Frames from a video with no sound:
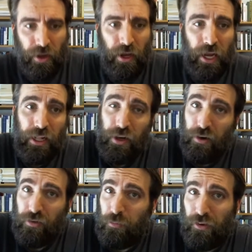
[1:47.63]
And there are
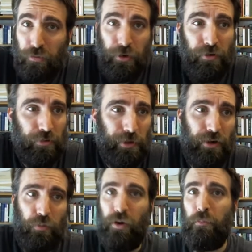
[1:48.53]
some disputes
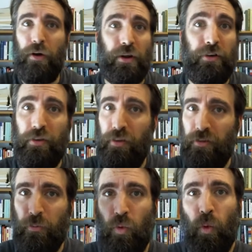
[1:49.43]
about what
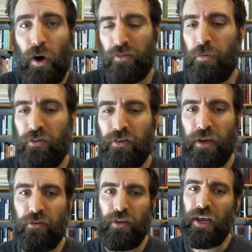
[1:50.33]
mercantilism was
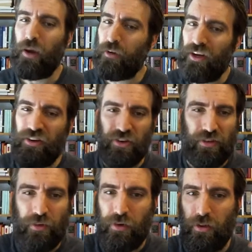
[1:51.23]
precisely. I'm going to just
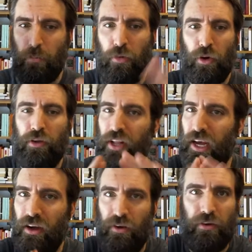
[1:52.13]
give you the boiled
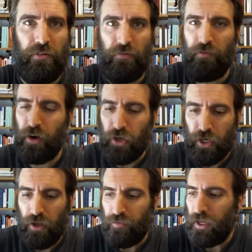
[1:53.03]
down version
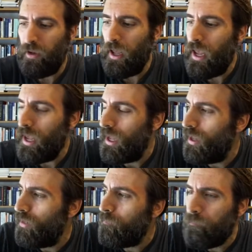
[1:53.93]
of it
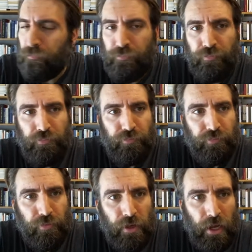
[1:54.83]
and
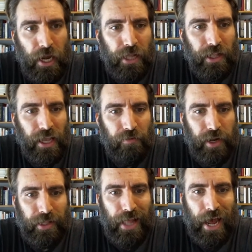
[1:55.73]
and leave it
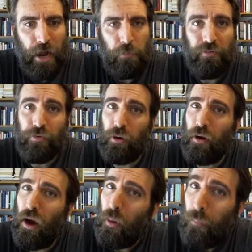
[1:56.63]
at that. But for
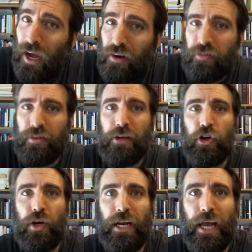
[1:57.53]
about a
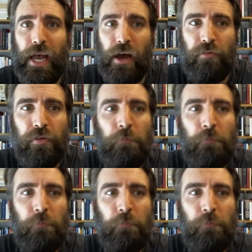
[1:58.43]
century and a half,